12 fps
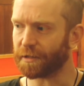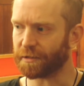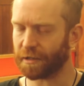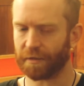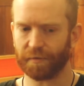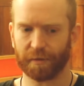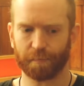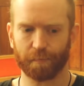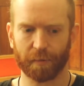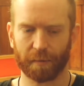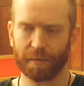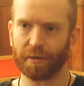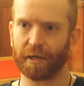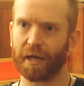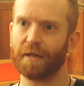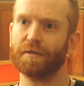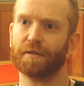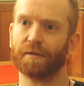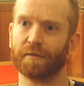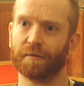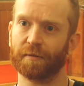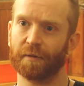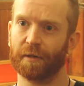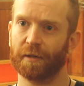is kind of the
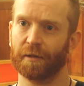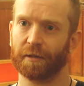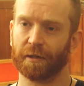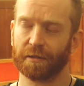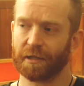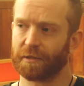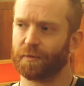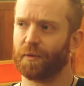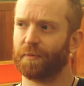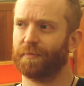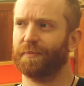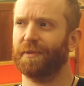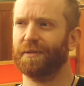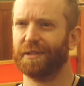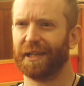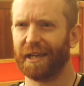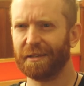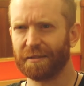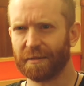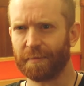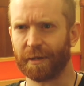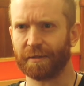communication, because that's what music is to me.